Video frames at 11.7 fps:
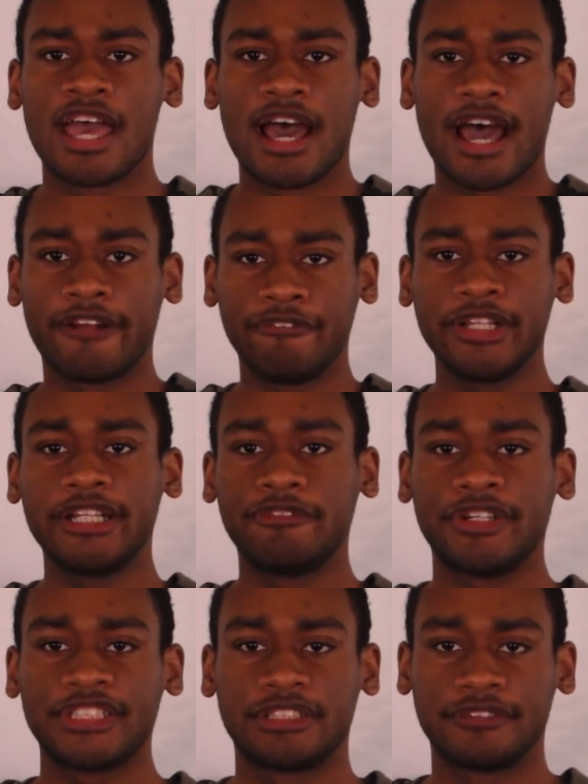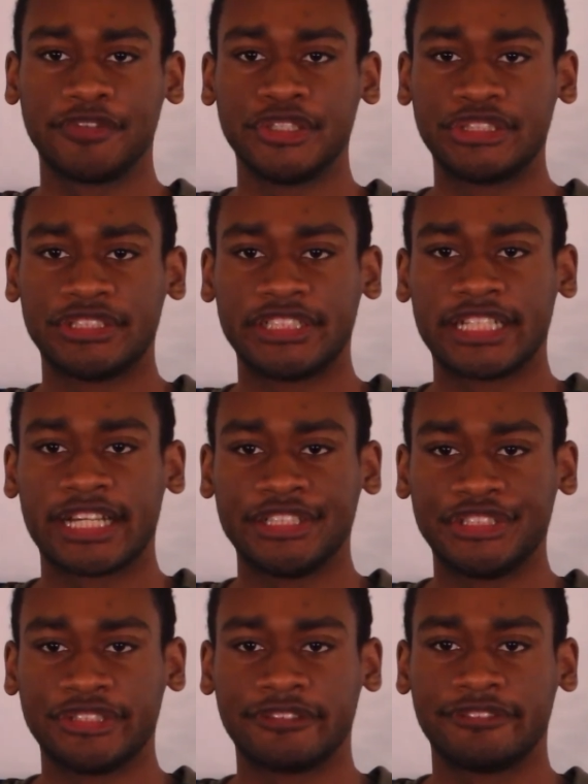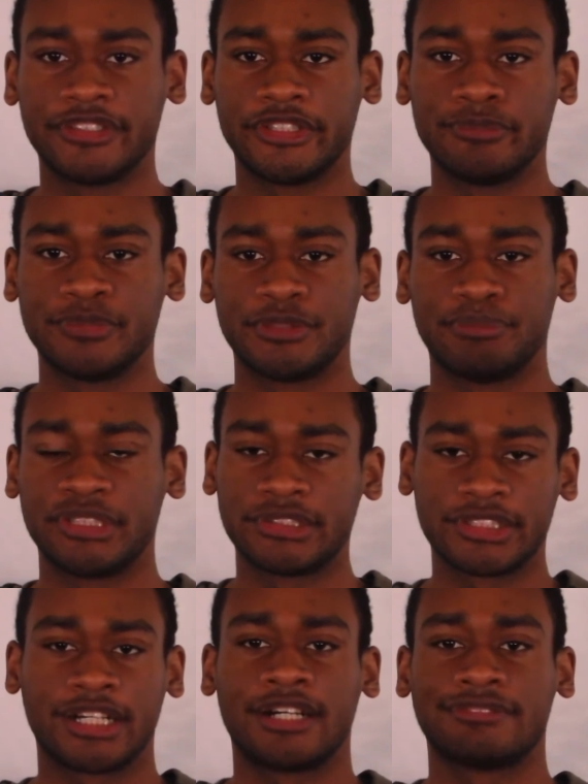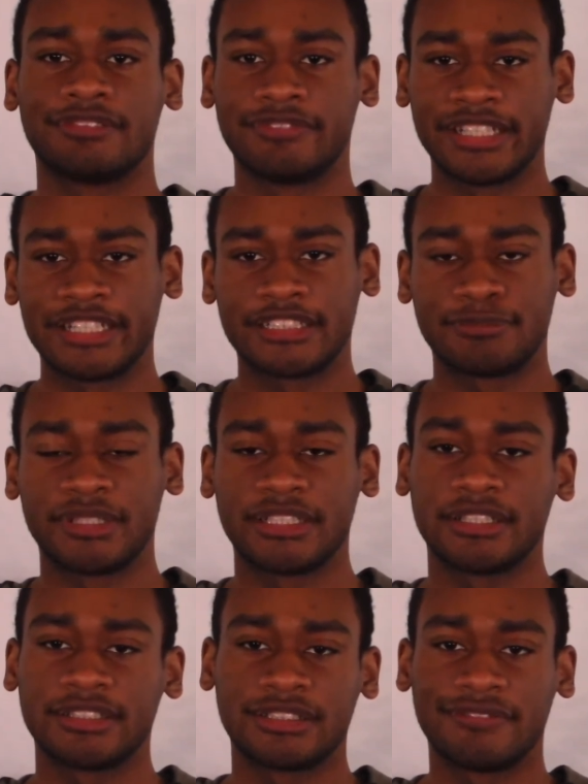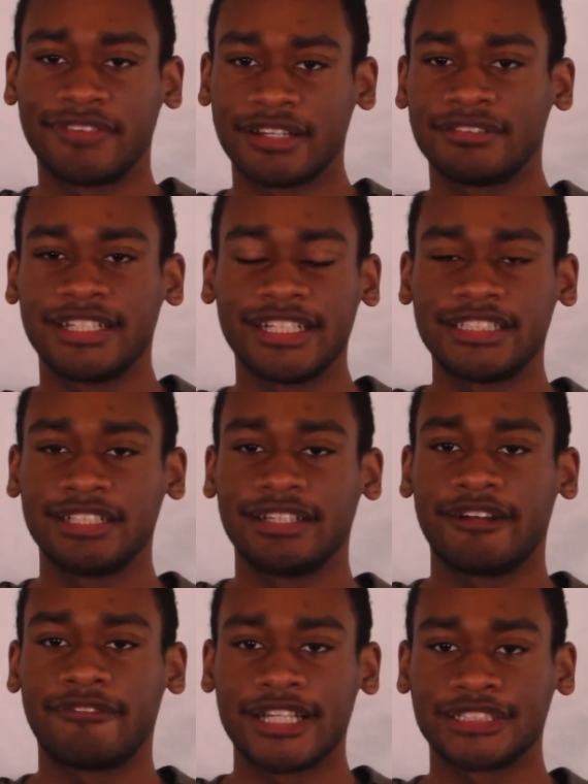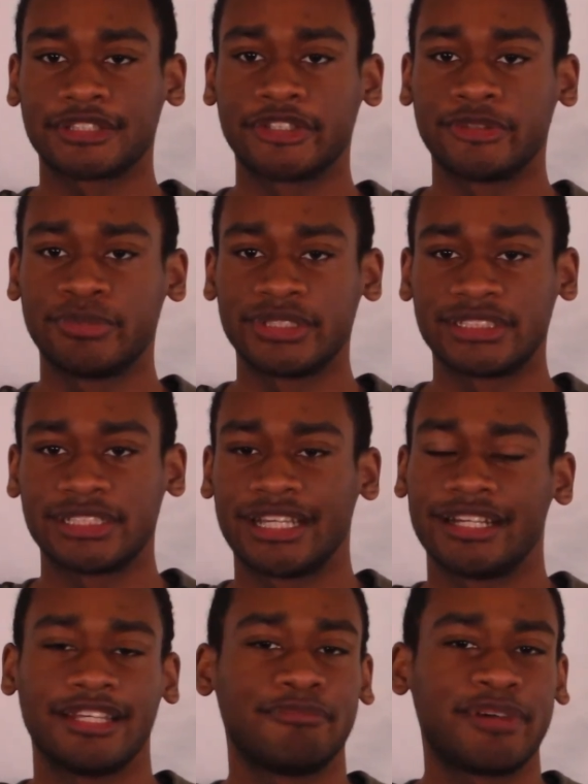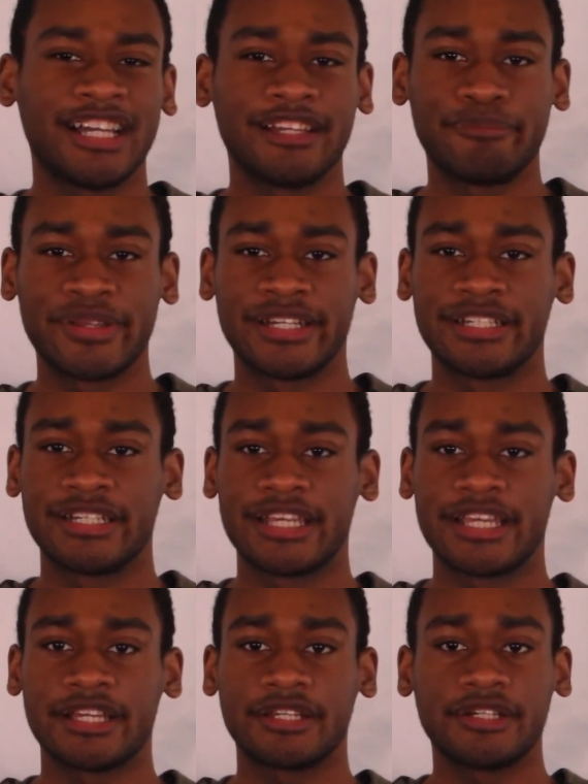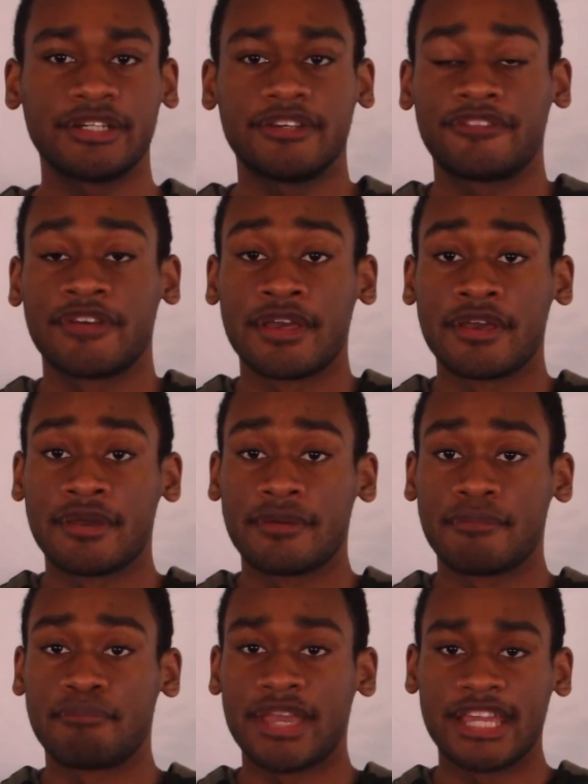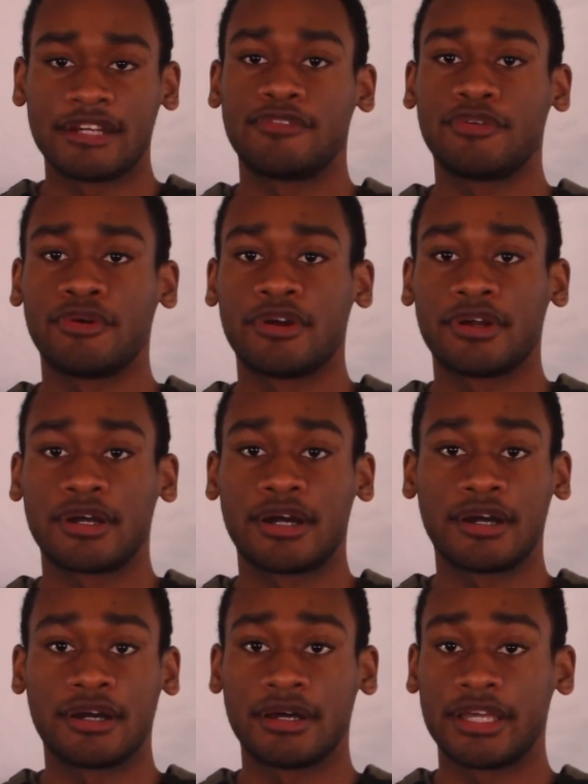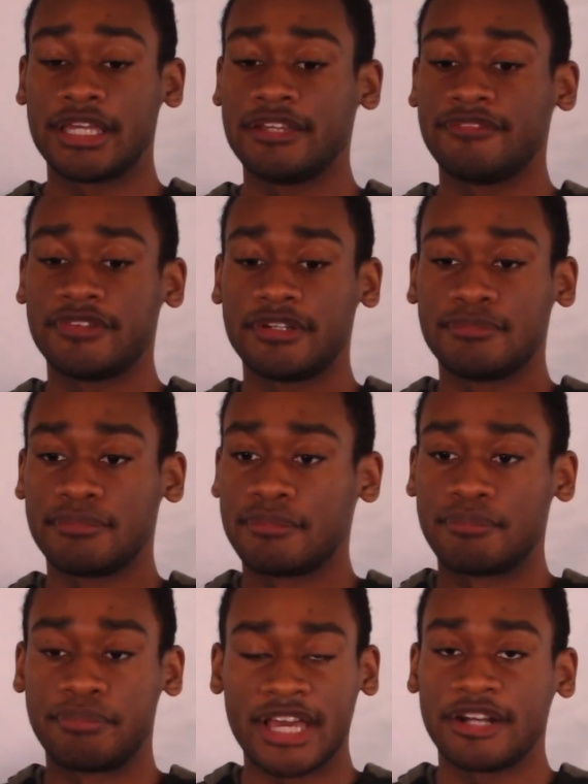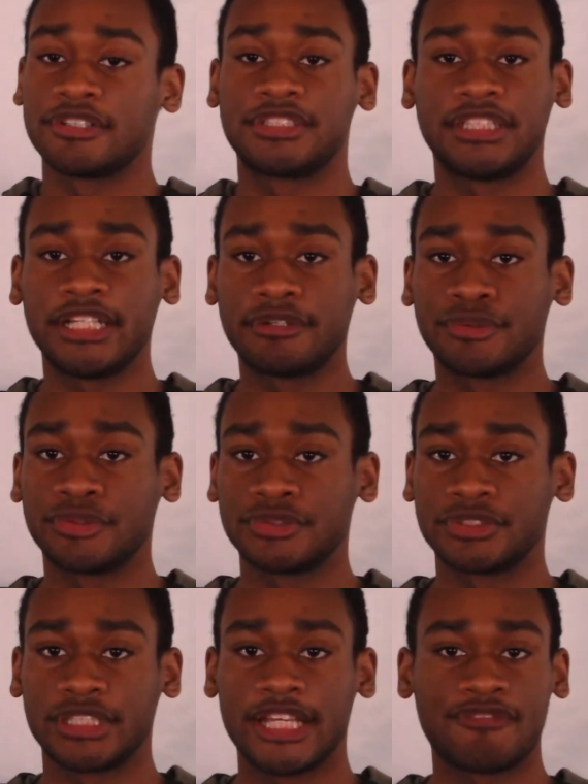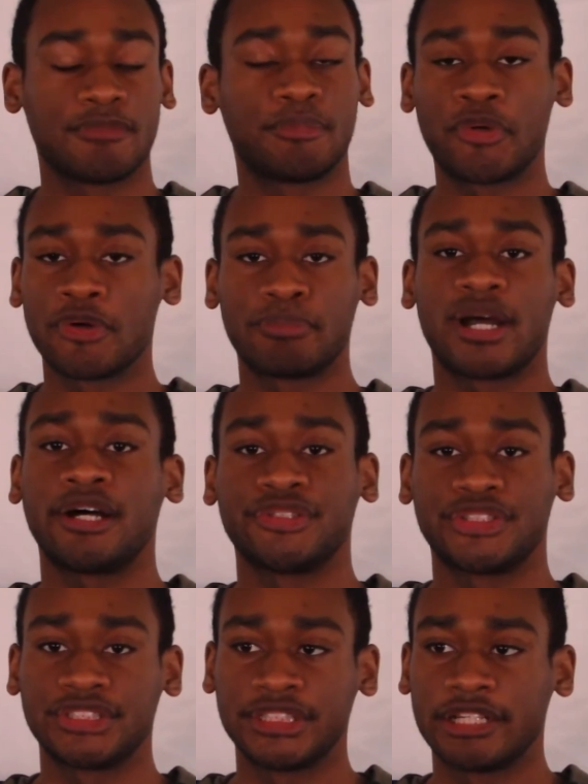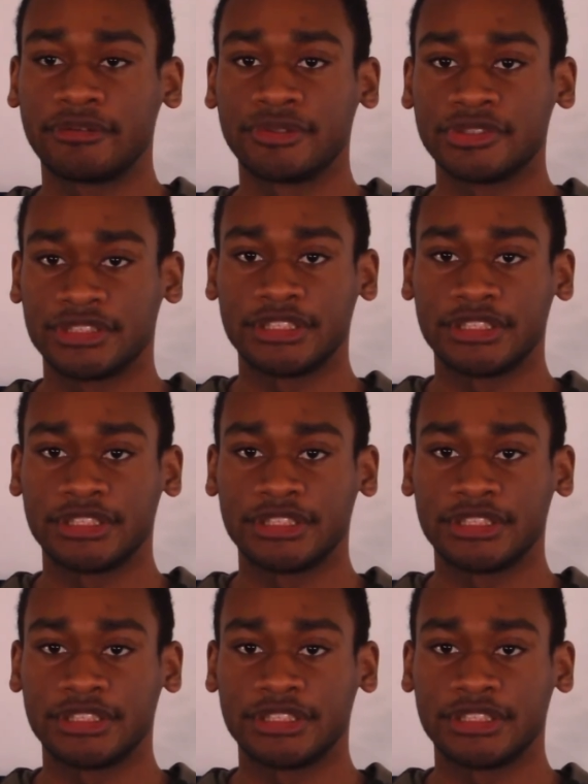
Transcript: I really wish the future G.I. Joe films built off of this, because the foundation that Rise of Cobra set, in my opinion, it could have made for even better sequels, even more polished sequels.